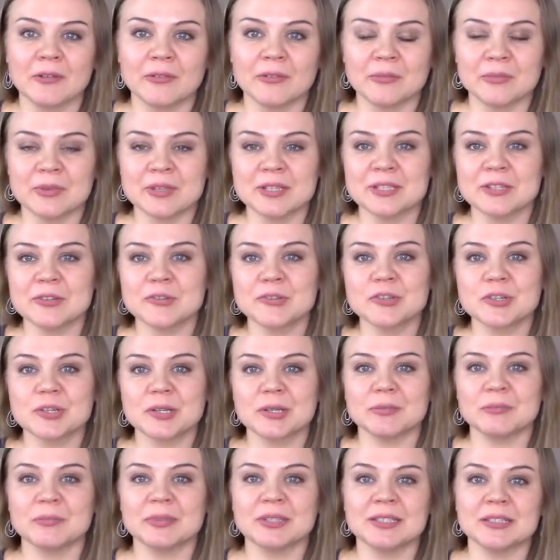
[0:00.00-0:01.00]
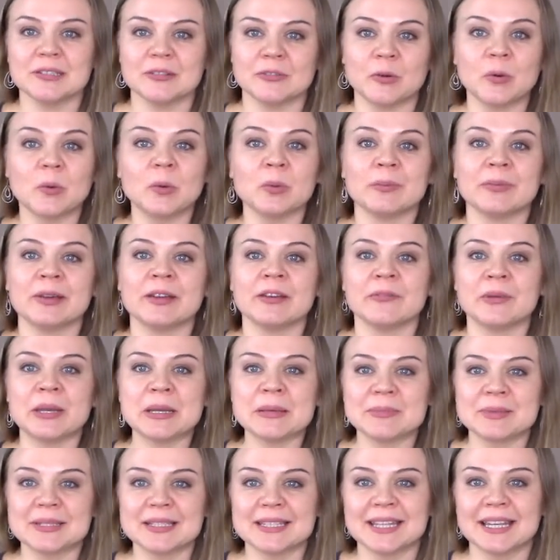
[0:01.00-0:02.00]
on my social media or on my
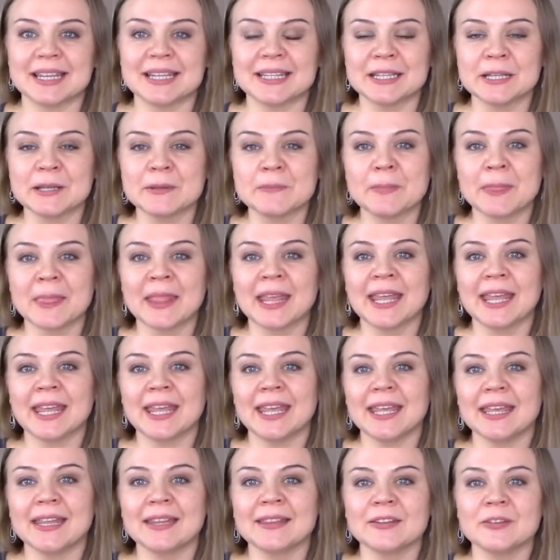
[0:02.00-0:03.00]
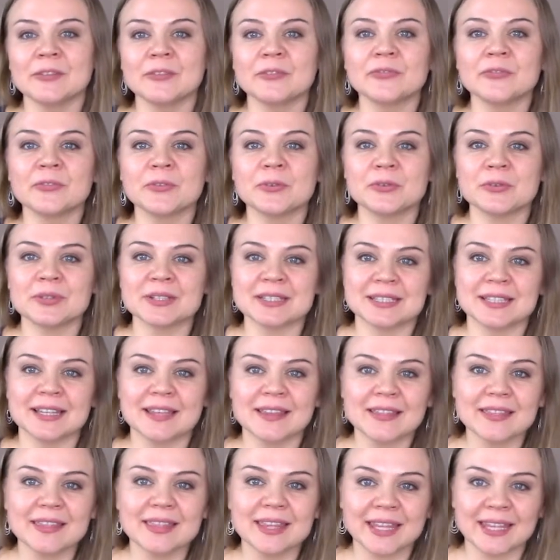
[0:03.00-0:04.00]
website. And of course,
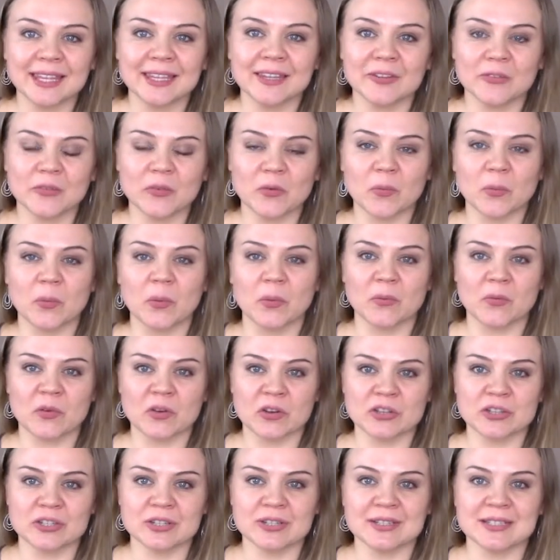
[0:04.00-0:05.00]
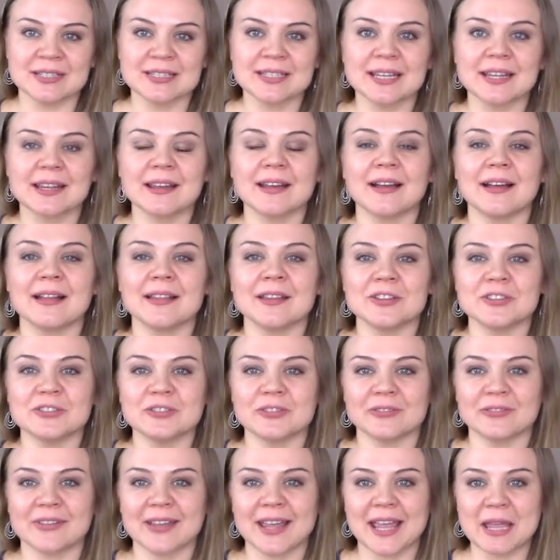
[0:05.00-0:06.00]
thank you for watching
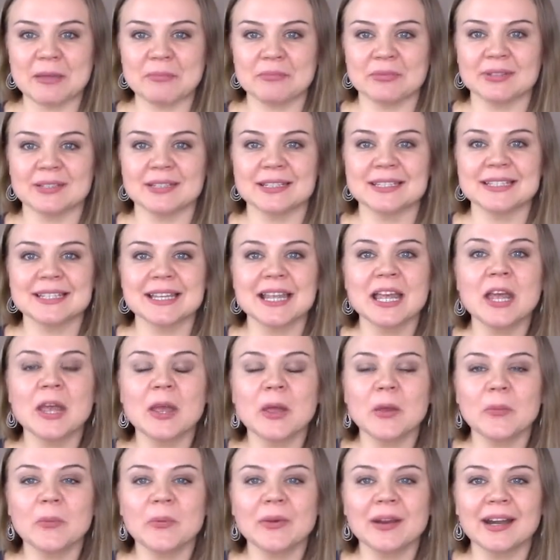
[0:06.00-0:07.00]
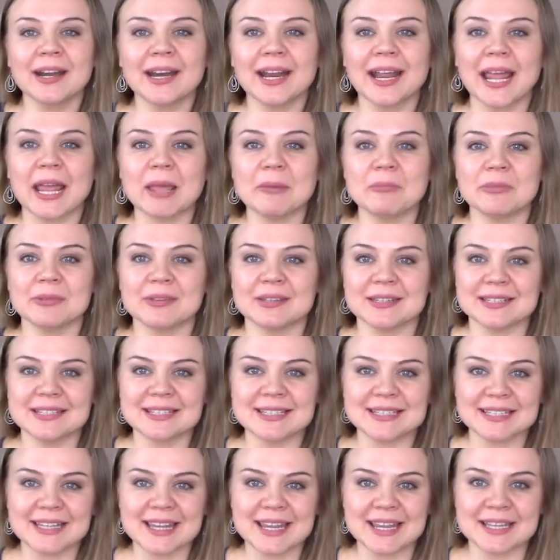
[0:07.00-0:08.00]
Psychology of Happiness, where
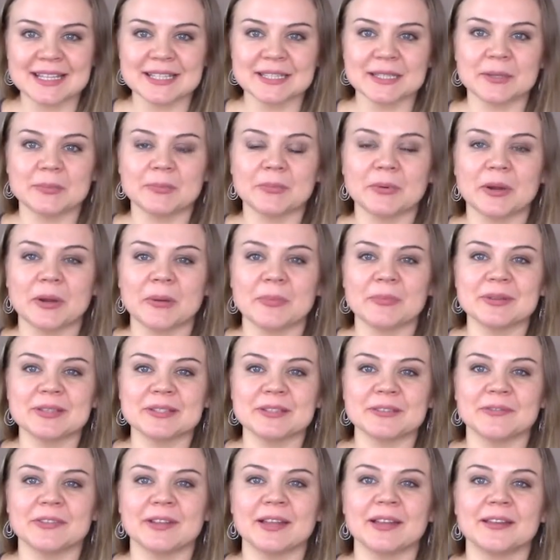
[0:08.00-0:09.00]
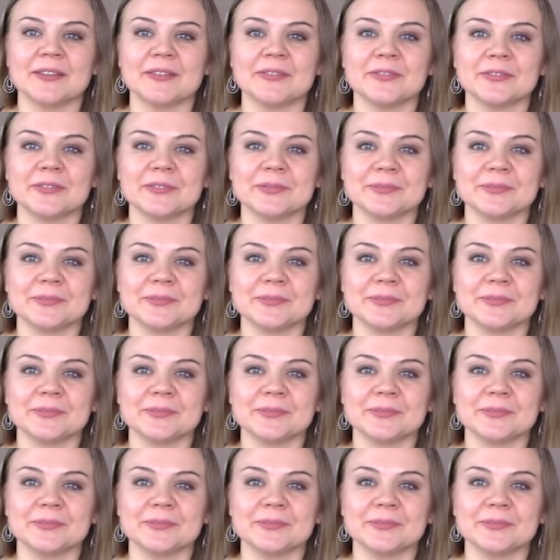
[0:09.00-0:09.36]
happiness is the purpose of life.